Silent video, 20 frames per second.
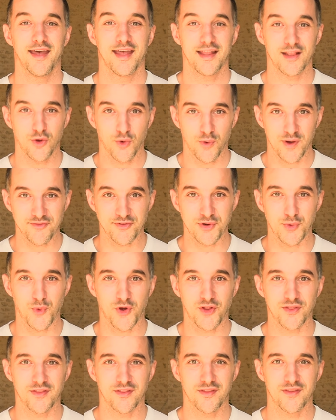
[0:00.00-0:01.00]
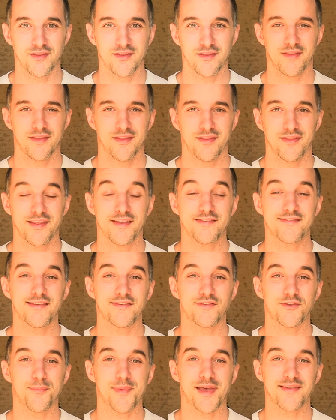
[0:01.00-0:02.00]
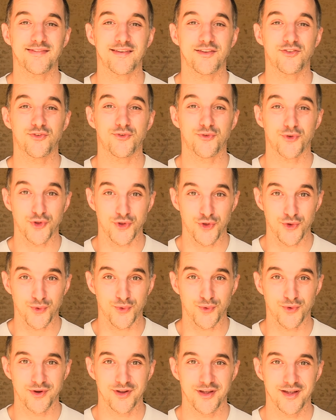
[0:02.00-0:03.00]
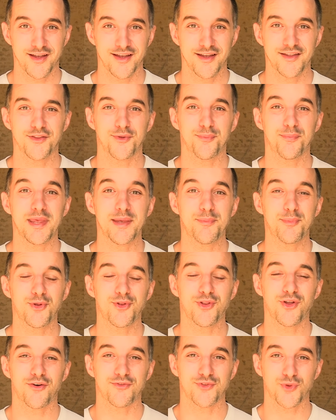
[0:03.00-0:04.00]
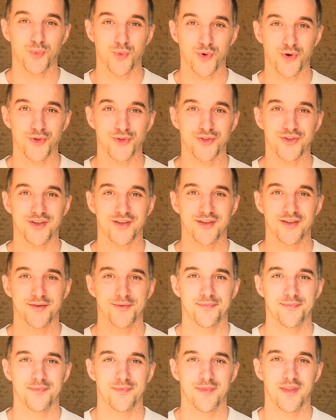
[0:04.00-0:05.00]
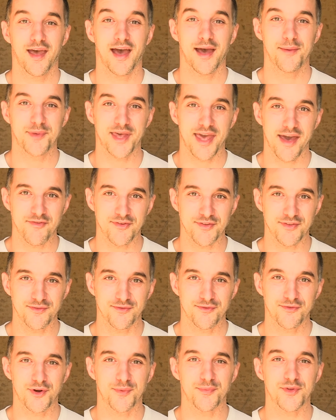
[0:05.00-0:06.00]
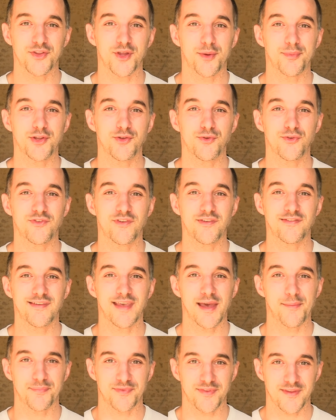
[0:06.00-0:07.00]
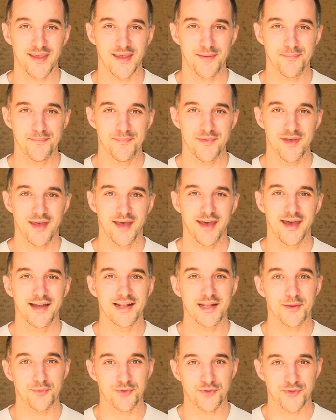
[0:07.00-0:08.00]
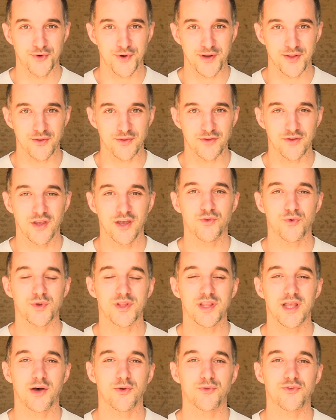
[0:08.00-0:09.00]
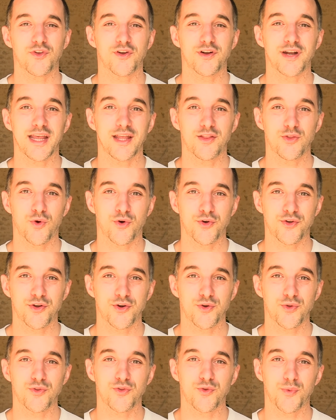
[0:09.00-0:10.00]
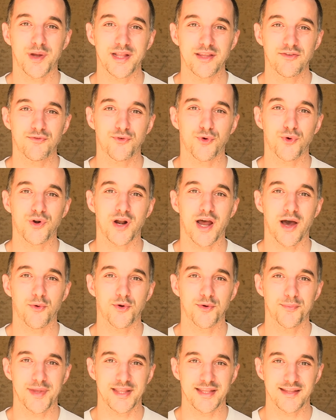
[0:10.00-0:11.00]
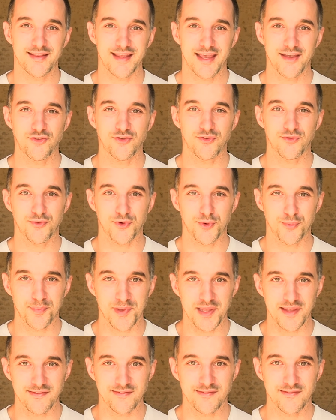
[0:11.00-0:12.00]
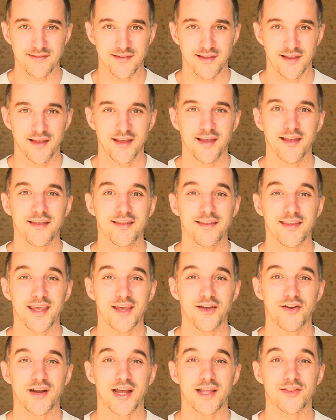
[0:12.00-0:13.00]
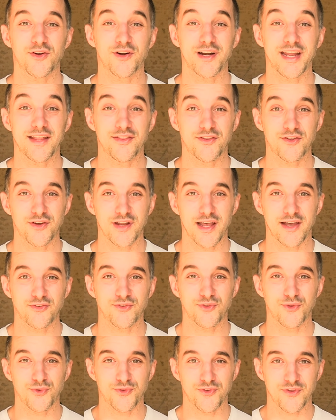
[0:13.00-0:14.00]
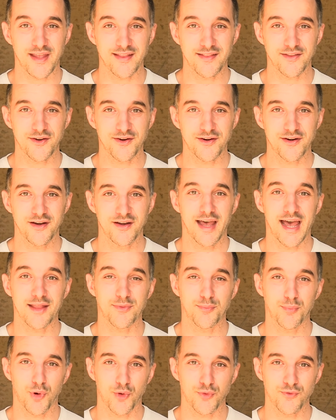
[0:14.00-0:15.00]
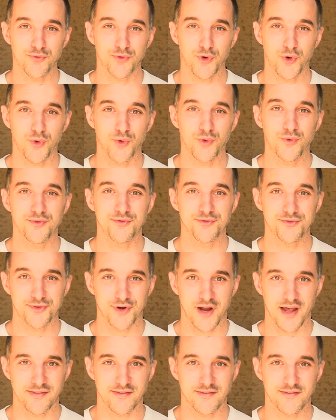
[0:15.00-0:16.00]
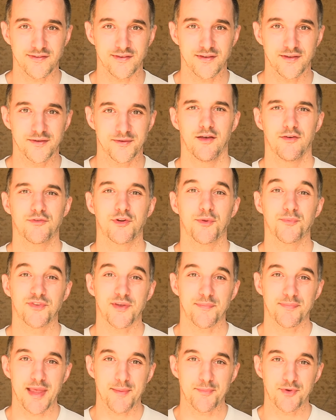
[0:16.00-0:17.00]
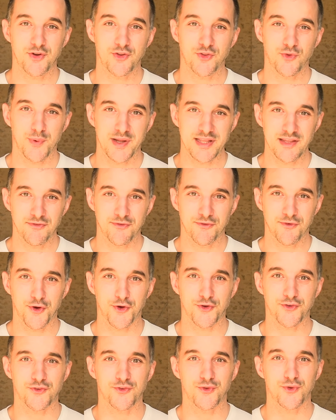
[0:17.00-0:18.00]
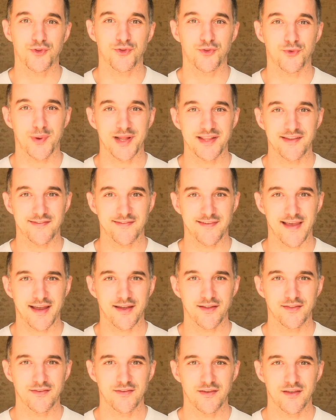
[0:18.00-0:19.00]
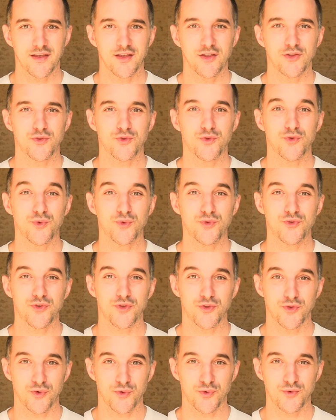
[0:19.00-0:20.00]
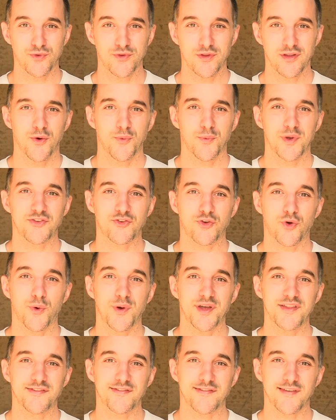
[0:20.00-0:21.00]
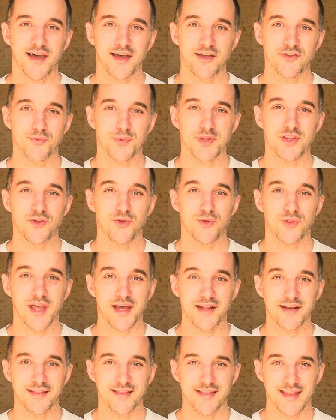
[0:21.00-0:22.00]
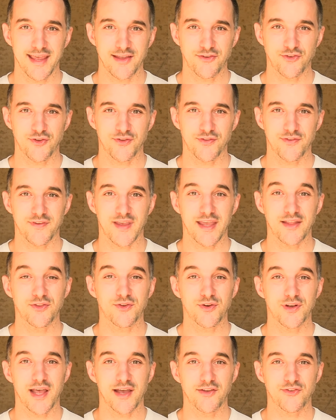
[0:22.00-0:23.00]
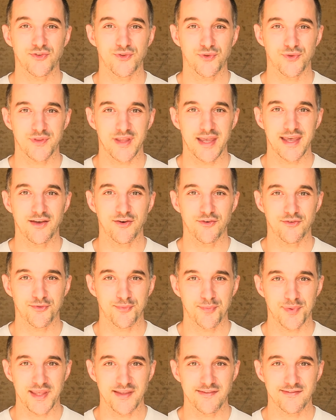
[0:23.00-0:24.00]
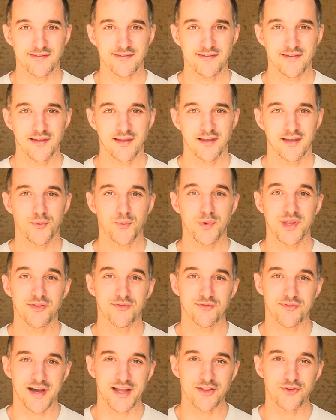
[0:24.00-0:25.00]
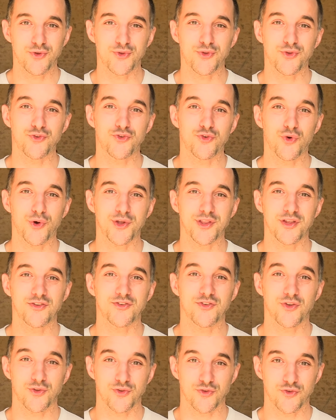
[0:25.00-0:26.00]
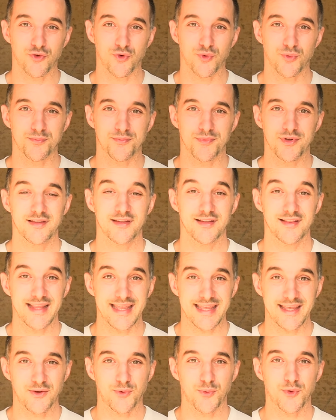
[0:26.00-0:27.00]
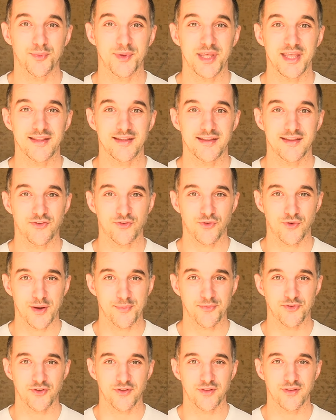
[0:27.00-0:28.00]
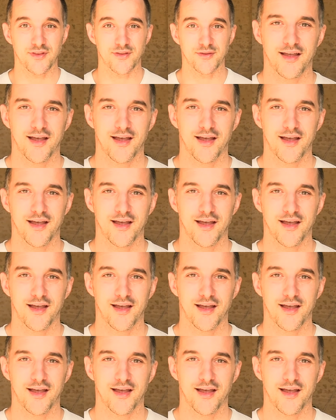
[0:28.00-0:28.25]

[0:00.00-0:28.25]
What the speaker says: Hello everyone. This is a message for you, the people of the world. I'm Kevin from the WCCM team, and I'm thrilled to announce our inaugural 24-hour meditation for peace here at our international center at Bonnevaux, France. From September the 21st to the 22nd, noon to noon, which coincides with the United Nations International Day of Peace, we invite you to join us on Zoom. The link will be in the description.